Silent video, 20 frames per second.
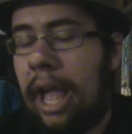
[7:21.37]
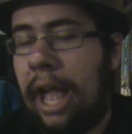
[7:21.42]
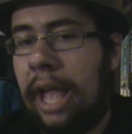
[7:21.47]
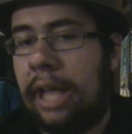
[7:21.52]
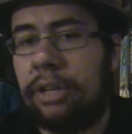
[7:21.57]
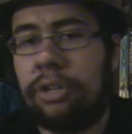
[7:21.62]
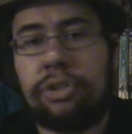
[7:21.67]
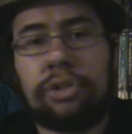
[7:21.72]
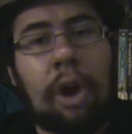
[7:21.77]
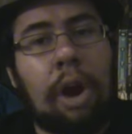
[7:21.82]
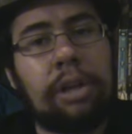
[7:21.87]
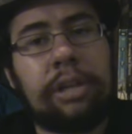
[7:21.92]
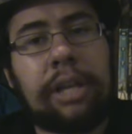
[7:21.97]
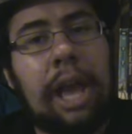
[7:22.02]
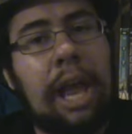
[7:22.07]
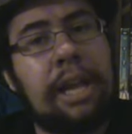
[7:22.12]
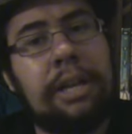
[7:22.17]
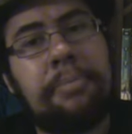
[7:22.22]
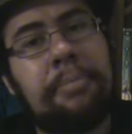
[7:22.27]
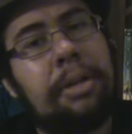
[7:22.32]
And there's hardly
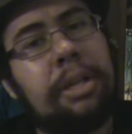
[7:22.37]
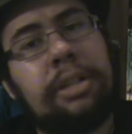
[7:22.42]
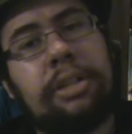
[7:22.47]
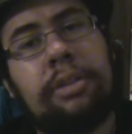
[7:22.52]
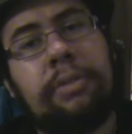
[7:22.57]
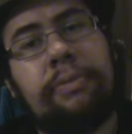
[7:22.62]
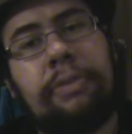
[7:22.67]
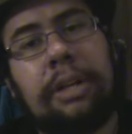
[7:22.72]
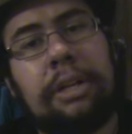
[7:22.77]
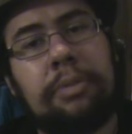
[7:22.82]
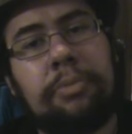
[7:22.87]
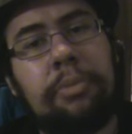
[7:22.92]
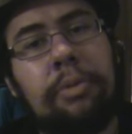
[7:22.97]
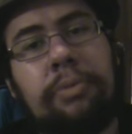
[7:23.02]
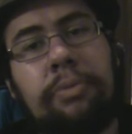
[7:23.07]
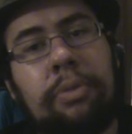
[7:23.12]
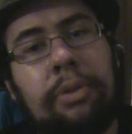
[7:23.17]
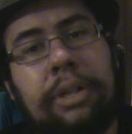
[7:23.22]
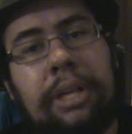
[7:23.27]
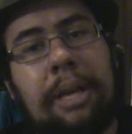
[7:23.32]
anybody to fucking
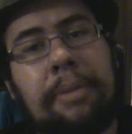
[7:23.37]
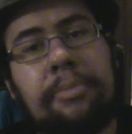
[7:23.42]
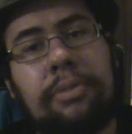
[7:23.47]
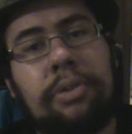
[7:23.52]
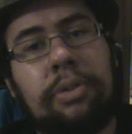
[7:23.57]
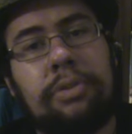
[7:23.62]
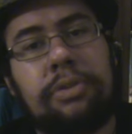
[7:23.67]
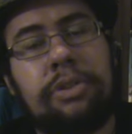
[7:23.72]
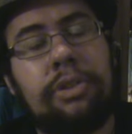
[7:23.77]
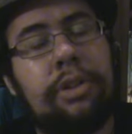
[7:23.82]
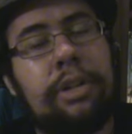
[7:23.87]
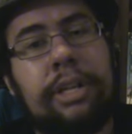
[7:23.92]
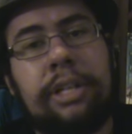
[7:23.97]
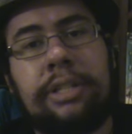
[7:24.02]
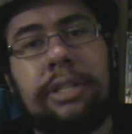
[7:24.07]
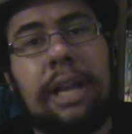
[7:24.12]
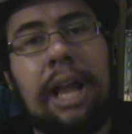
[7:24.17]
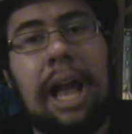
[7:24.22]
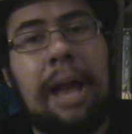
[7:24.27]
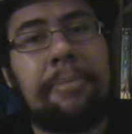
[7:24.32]
root for in Game of Thrones. There
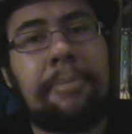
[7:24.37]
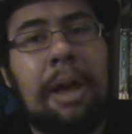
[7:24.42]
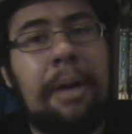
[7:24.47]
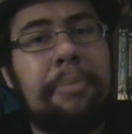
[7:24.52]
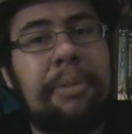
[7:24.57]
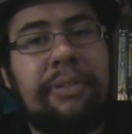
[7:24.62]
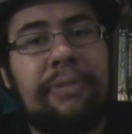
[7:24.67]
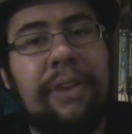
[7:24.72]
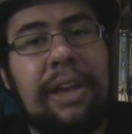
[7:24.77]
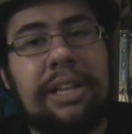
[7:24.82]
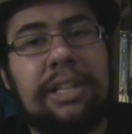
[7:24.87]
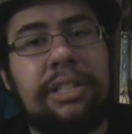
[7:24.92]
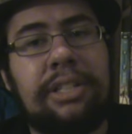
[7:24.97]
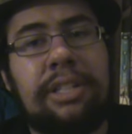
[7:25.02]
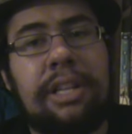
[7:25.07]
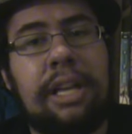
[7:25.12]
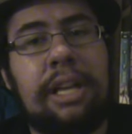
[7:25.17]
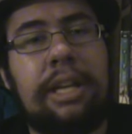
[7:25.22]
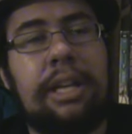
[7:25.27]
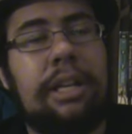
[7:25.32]
isn't. I'm not a big fan
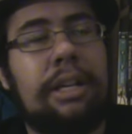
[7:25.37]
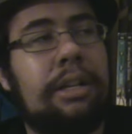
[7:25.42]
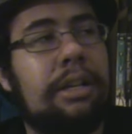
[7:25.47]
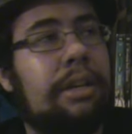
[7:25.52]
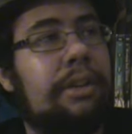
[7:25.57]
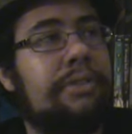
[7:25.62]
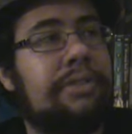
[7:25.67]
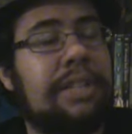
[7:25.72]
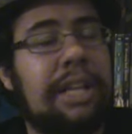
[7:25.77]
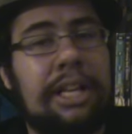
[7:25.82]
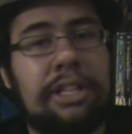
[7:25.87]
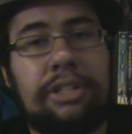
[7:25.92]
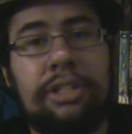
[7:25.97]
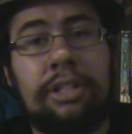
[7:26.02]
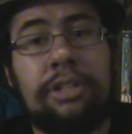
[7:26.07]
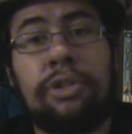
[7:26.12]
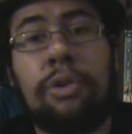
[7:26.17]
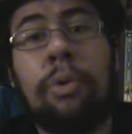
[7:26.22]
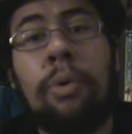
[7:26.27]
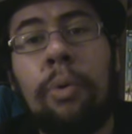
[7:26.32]
of
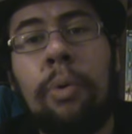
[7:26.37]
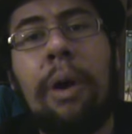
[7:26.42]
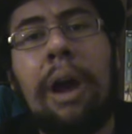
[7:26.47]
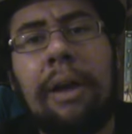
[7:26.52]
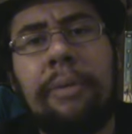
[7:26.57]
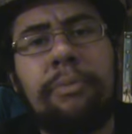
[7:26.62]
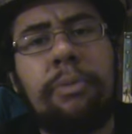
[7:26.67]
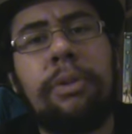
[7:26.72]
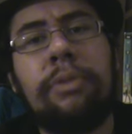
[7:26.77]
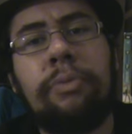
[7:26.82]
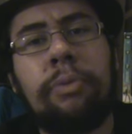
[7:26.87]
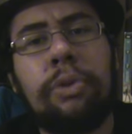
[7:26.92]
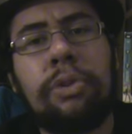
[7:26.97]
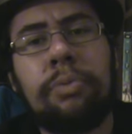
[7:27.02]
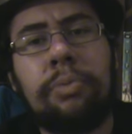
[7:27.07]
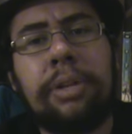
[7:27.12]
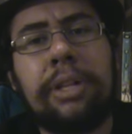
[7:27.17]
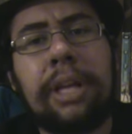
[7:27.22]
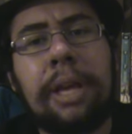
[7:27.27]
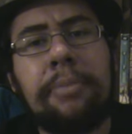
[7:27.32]
Sansa. You know who I'm voting for to
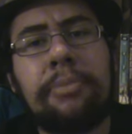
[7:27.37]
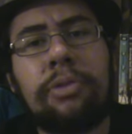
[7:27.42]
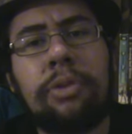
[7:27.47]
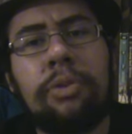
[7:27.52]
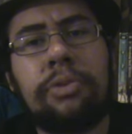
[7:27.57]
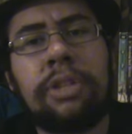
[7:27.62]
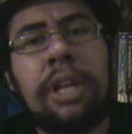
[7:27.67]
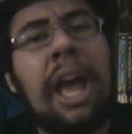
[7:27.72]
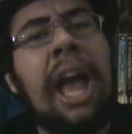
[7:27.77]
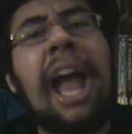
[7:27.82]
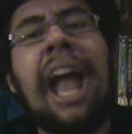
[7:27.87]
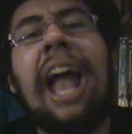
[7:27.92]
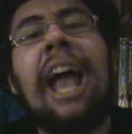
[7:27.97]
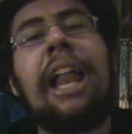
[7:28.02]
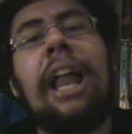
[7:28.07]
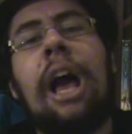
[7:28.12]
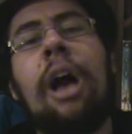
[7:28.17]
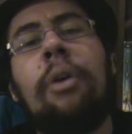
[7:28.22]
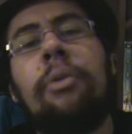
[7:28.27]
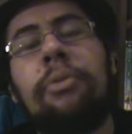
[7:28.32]
win Game of Thrones?
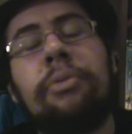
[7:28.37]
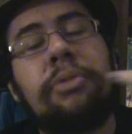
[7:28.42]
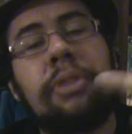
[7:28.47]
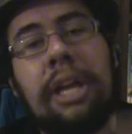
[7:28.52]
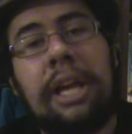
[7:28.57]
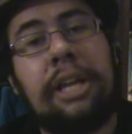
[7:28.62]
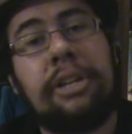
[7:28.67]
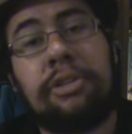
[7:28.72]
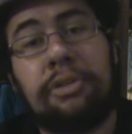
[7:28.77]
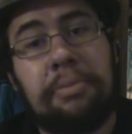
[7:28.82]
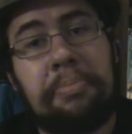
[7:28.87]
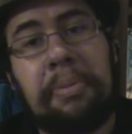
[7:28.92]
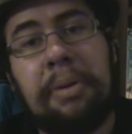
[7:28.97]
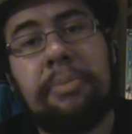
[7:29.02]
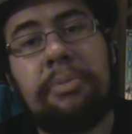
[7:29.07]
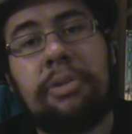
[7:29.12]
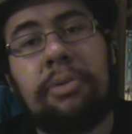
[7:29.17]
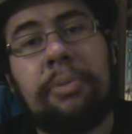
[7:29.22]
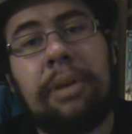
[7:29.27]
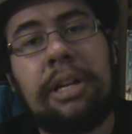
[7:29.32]
And you
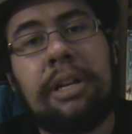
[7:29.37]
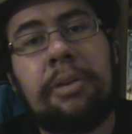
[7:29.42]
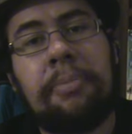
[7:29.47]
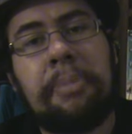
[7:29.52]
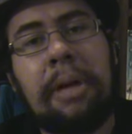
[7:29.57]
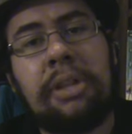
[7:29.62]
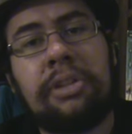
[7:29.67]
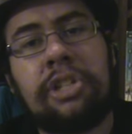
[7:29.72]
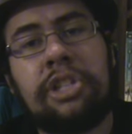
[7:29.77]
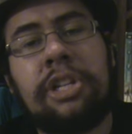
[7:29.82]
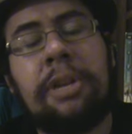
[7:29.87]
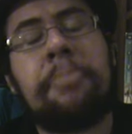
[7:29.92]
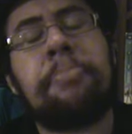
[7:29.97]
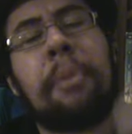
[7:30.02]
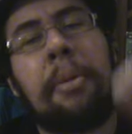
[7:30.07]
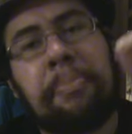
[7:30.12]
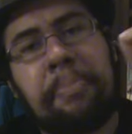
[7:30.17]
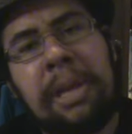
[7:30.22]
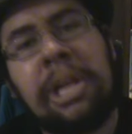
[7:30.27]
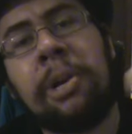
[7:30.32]
people can rant about the shit,
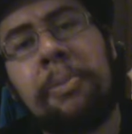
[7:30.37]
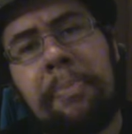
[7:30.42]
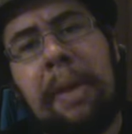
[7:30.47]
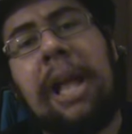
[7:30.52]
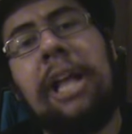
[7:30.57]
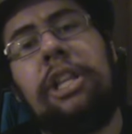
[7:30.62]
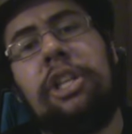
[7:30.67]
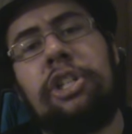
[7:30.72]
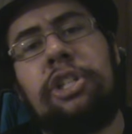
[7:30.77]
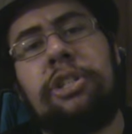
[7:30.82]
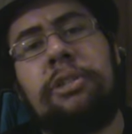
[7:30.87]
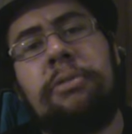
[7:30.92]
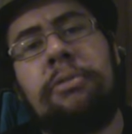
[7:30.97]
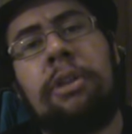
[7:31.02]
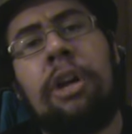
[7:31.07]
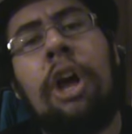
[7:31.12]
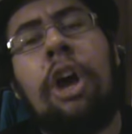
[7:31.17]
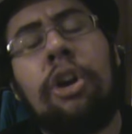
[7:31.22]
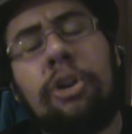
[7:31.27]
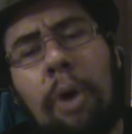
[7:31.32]
but Peter Baelish.
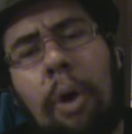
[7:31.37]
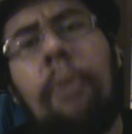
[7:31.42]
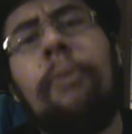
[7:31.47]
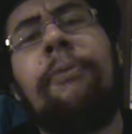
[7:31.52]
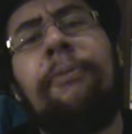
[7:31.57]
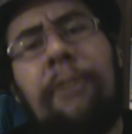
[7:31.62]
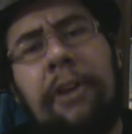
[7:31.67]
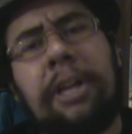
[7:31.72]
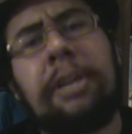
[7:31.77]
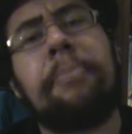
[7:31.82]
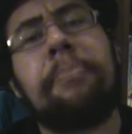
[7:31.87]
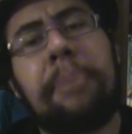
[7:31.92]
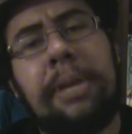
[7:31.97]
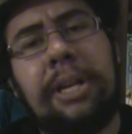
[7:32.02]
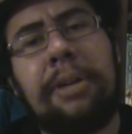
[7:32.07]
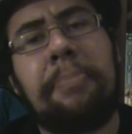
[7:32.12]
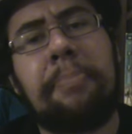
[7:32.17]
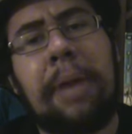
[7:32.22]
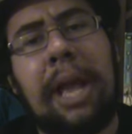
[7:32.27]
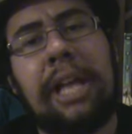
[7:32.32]
Go fucking
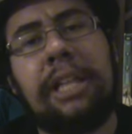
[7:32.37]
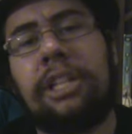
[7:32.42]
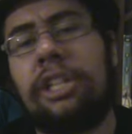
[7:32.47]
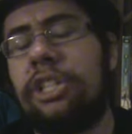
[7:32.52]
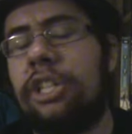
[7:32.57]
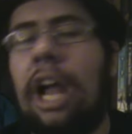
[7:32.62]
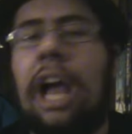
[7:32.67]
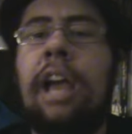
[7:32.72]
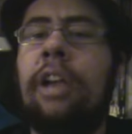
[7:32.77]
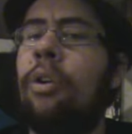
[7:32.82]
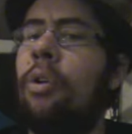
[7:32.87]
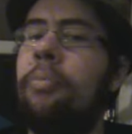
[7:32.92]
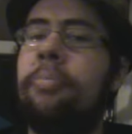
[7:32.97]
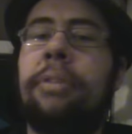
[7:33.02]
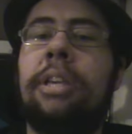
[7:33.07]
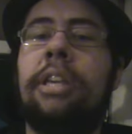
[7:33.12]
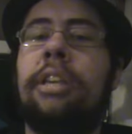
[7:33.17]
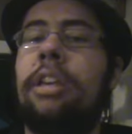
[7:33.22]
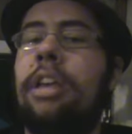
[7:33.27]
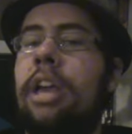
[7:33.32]
Peter Baelish. I hope
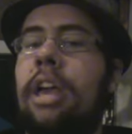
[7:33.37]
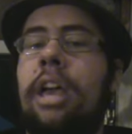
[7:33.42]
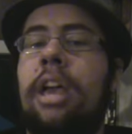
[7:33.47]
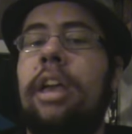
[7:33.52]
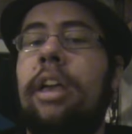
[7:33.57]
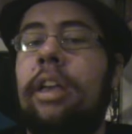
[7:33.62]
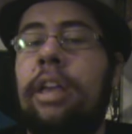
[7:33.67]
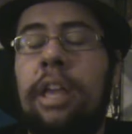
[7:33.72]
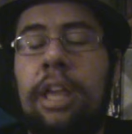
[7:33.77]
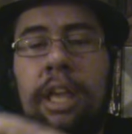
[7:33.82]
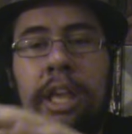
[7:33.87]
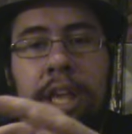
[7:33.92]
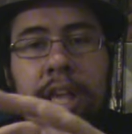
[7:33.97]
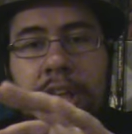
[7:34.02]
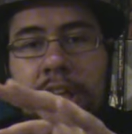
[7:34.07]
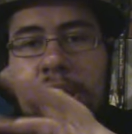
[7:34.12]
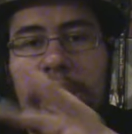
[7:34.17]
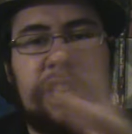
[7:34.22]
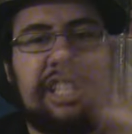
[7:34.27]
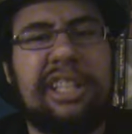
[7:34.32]
he
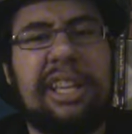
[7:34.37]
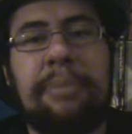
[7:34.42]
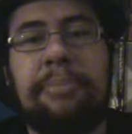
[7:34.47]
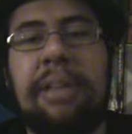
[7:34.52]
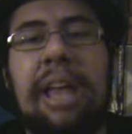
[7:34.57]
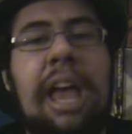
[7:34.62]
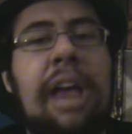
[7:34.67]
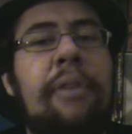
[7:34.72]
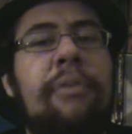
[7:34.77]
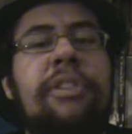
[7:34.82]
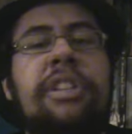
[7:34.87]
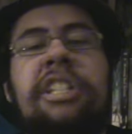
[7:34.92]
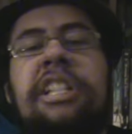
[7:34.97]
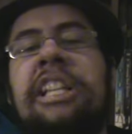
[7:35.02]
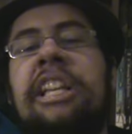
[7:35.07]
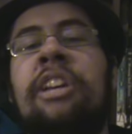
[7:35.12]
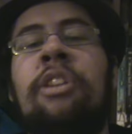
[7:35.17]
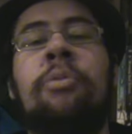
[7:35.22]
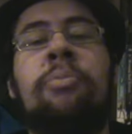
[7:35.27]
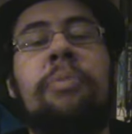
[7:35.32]
schemed
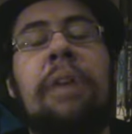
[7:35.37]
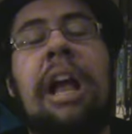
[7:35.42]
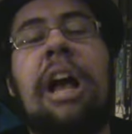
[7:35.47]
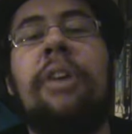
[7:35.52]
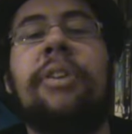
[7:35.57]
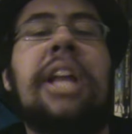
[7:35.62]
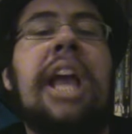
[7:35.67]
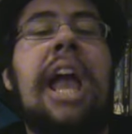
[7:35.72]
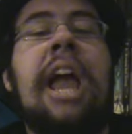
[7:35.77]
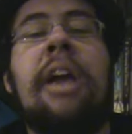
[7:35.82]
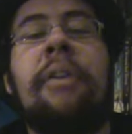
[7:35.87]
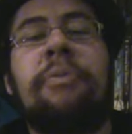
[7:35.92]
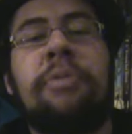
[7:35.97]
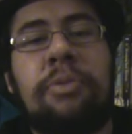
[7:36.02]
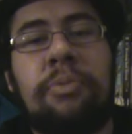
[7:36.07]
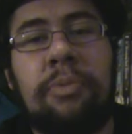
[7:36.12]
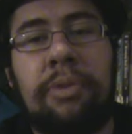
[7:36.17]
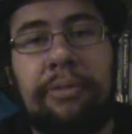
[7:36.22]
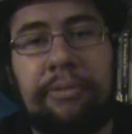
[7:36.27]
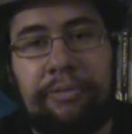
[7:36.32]
everything around and
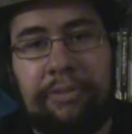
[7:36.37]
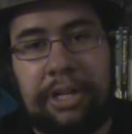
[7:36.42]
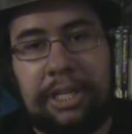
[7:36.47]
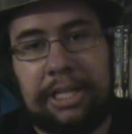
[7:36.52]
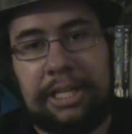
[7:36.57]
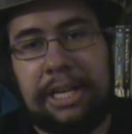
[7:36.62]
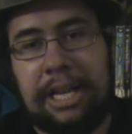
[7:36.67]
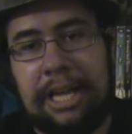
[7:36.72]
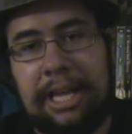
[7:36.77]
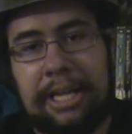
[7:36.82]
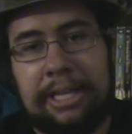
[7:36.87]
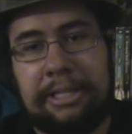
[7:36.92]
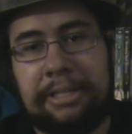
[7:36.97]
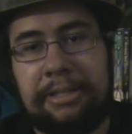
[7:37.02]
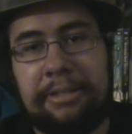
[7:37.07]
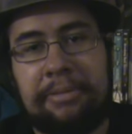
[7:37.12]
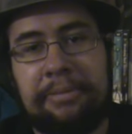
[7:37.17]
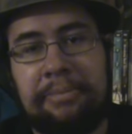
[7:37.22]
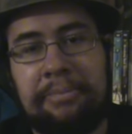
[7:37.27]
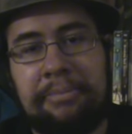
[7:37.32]
everyone fucking
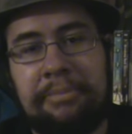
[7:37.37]
dies.